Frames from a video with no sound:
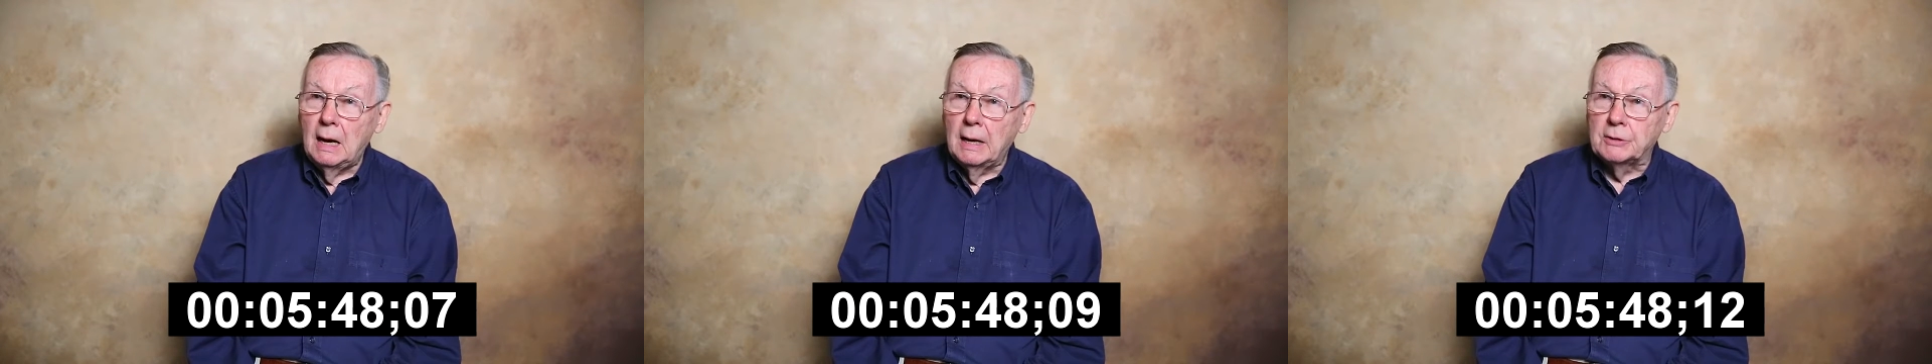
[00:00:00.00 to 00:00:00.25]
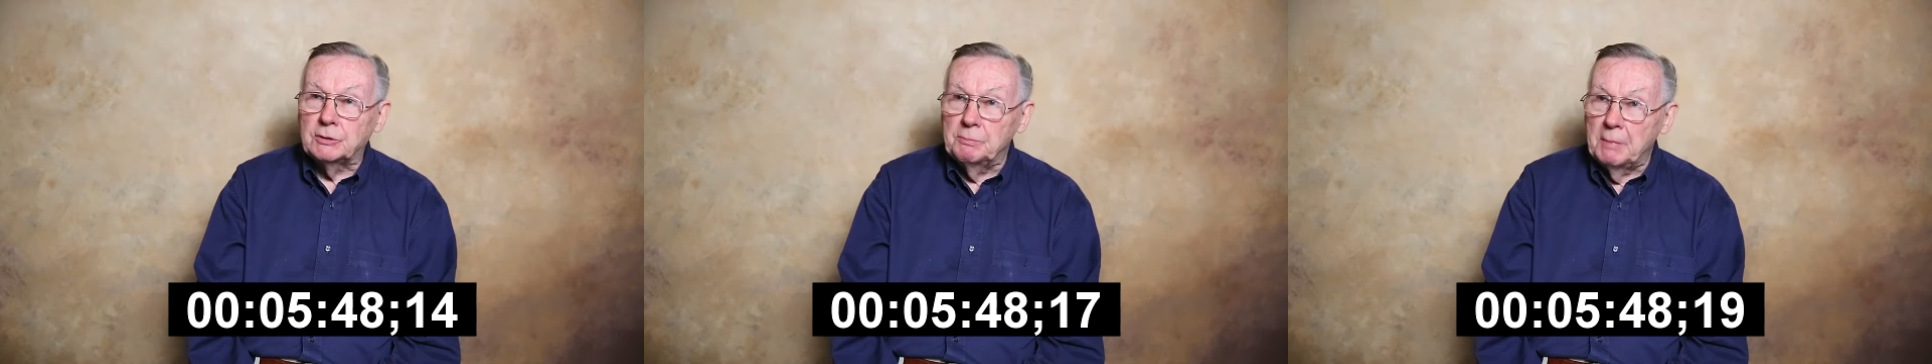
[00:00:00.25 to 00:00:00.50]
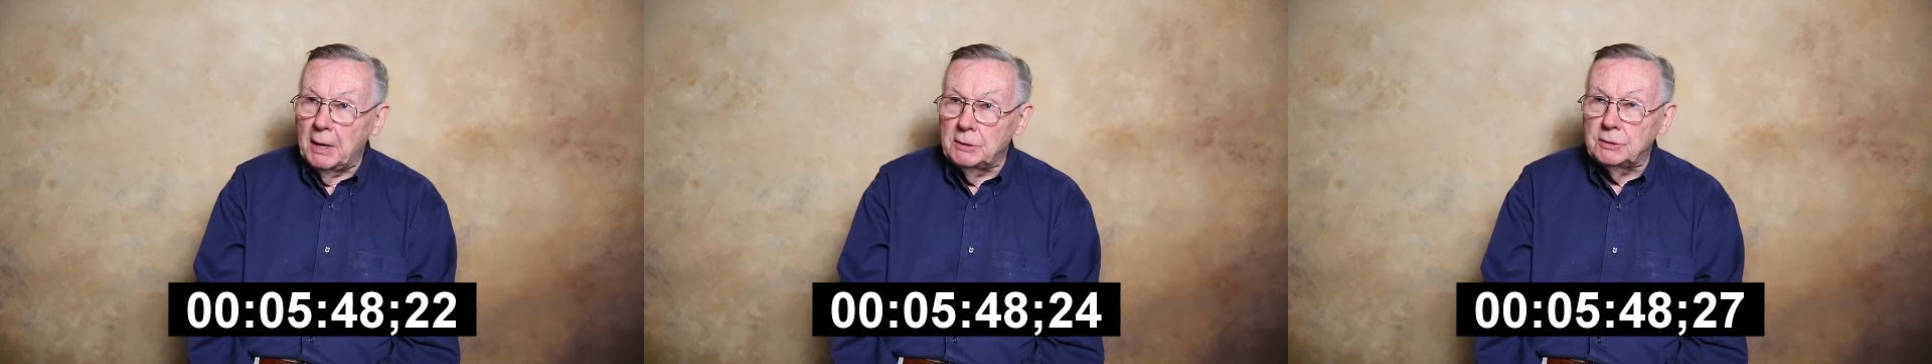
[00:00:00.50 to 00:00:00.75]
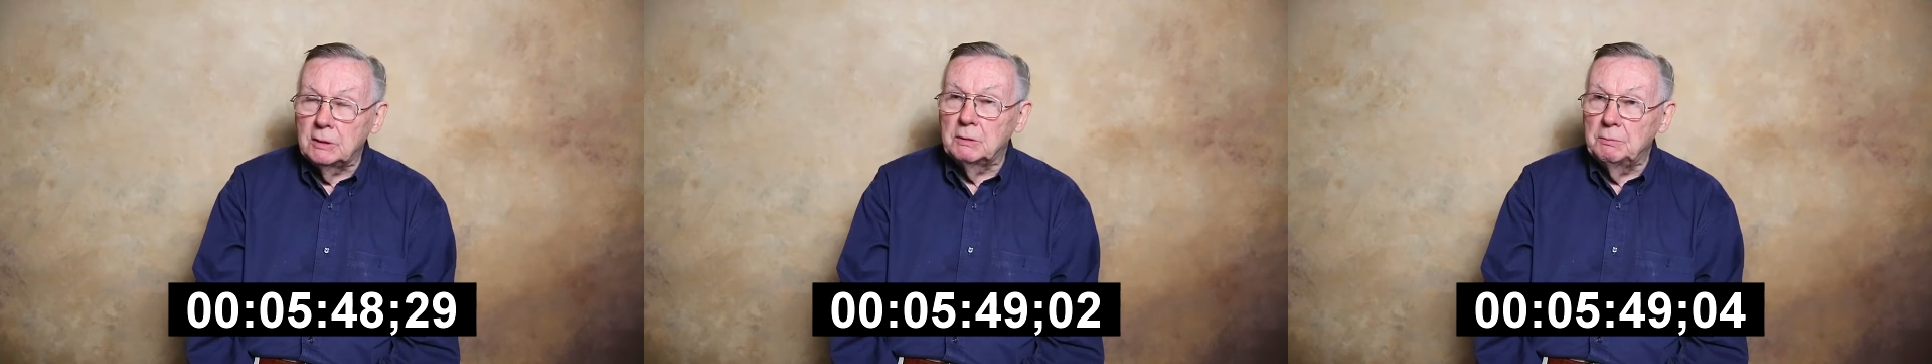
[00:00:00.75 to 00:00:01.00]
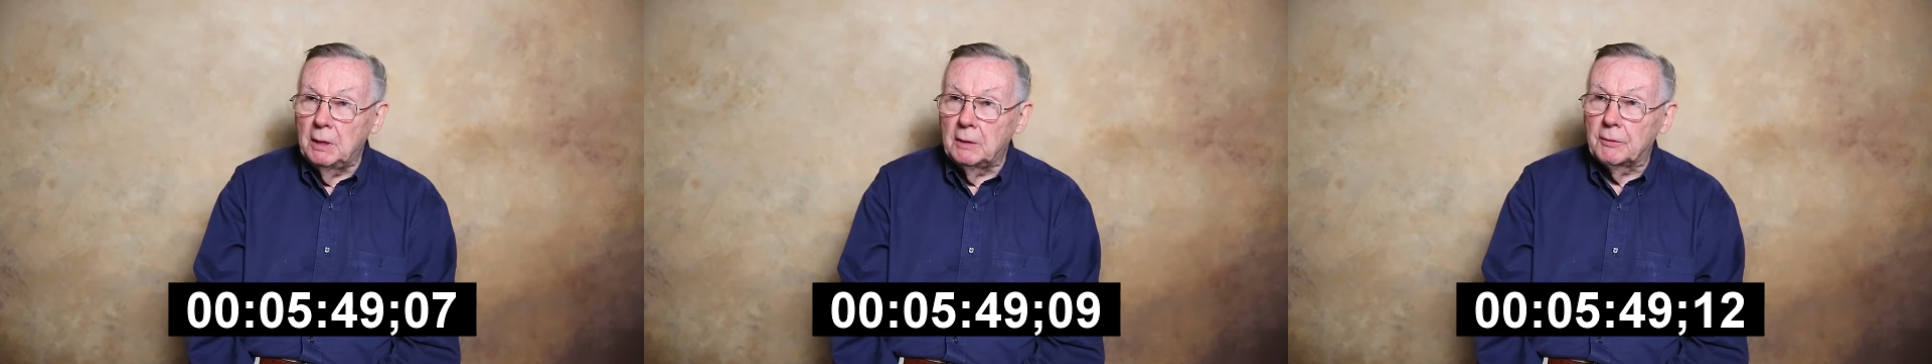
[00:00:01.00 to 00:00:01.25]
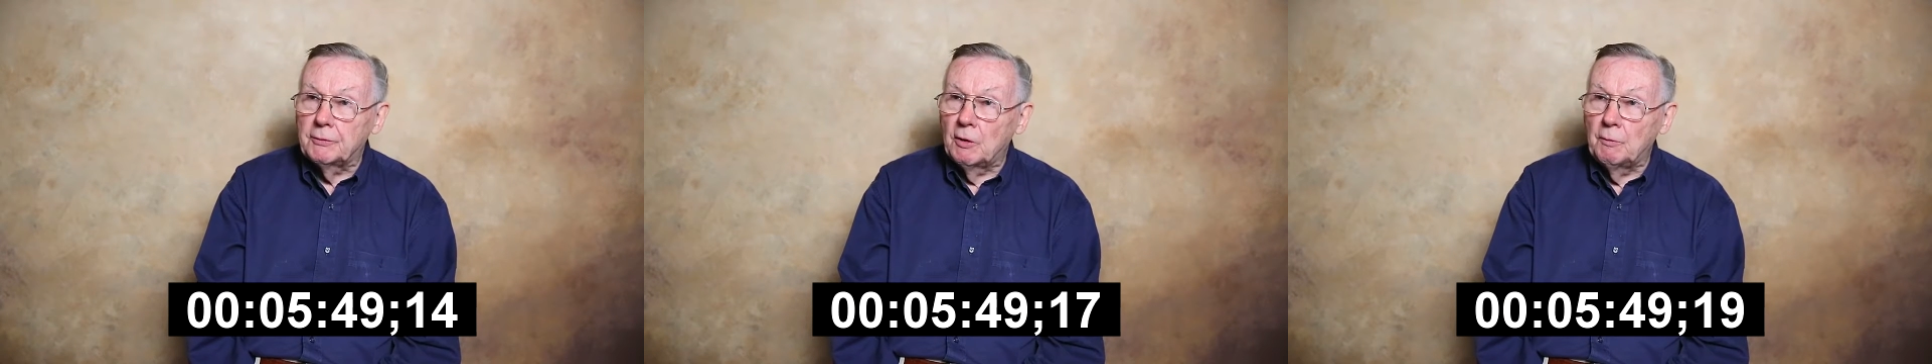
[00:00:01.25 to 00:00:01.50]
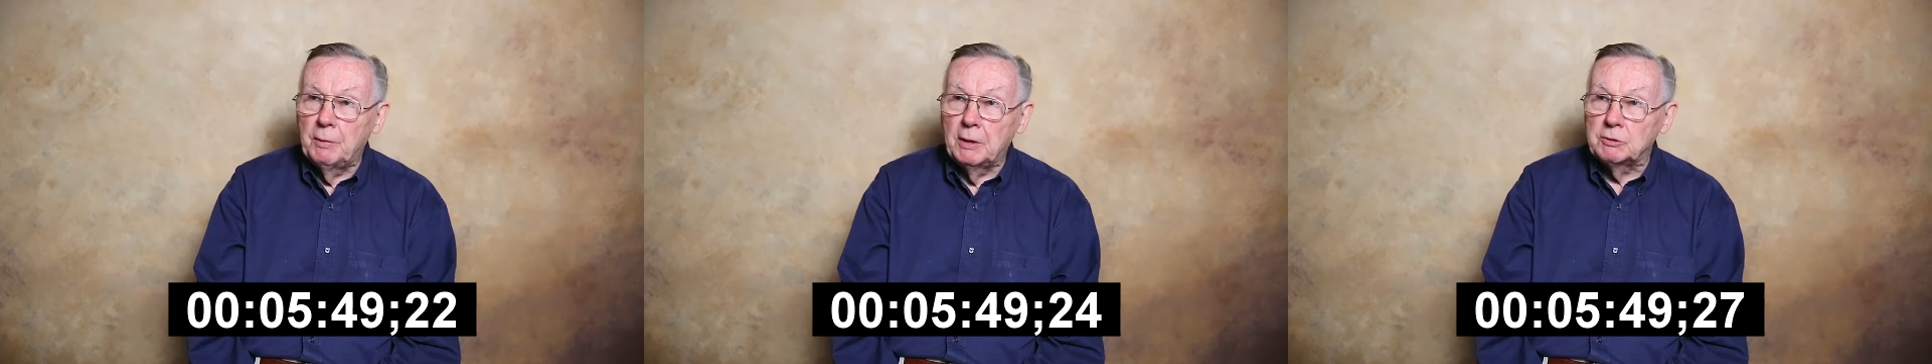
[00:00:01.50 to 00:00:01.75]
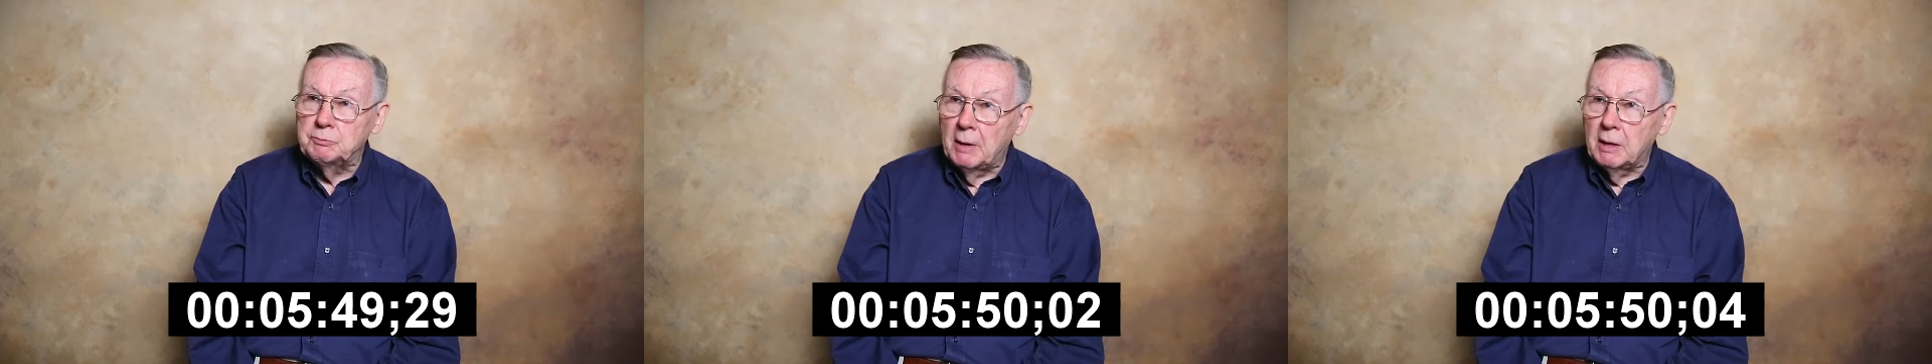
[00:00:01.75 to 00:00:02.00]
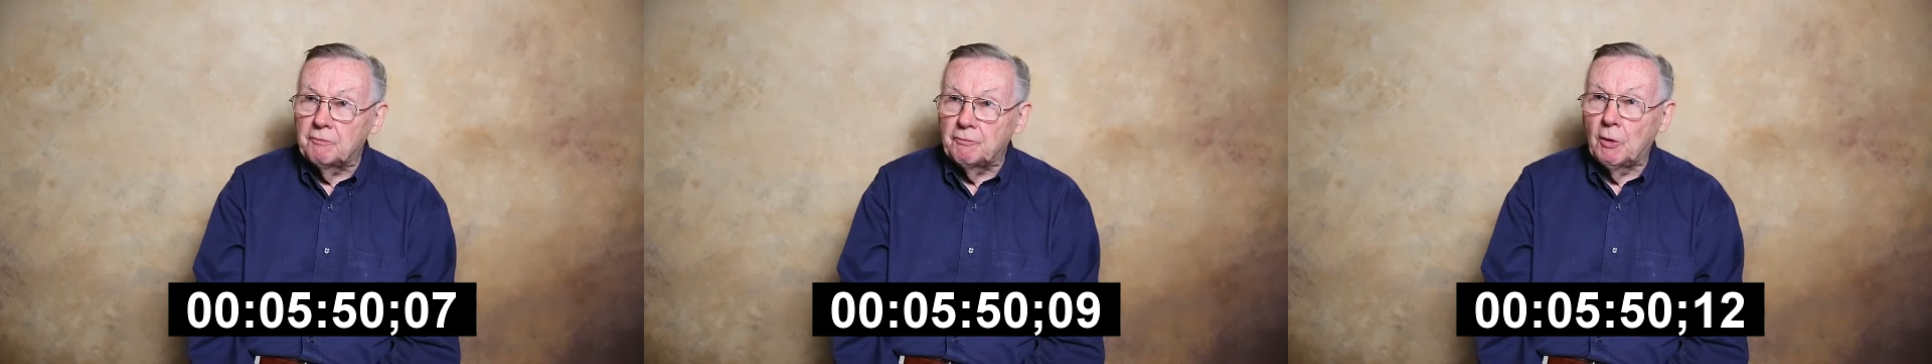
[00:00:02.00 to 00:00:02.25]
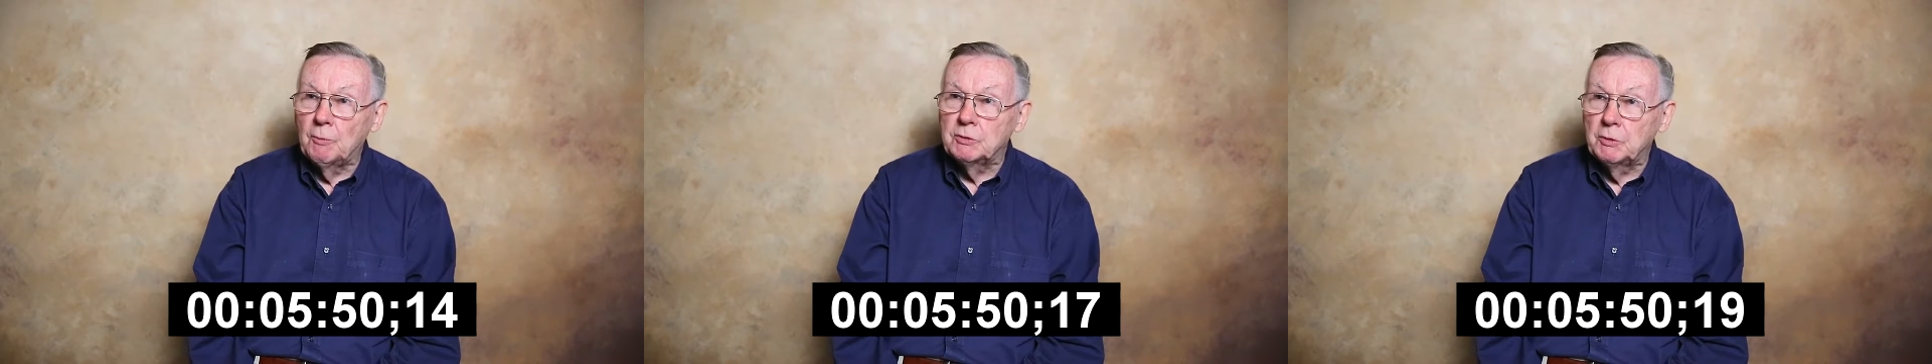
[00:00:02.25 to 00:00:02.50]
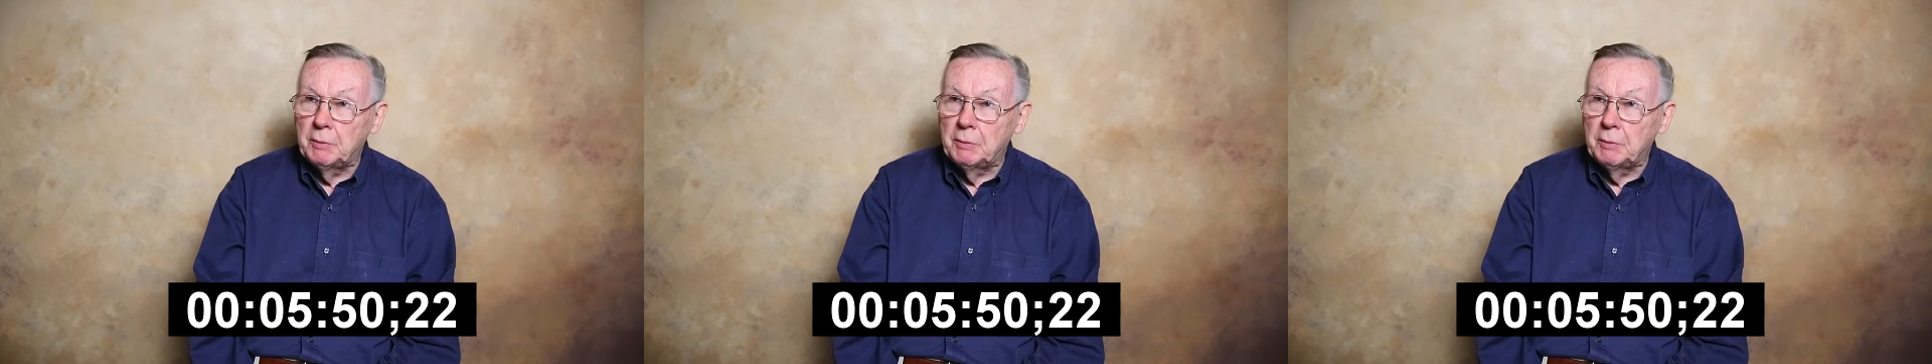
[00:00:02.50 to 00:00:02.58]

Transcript: It's amazing to me that there have been as many firms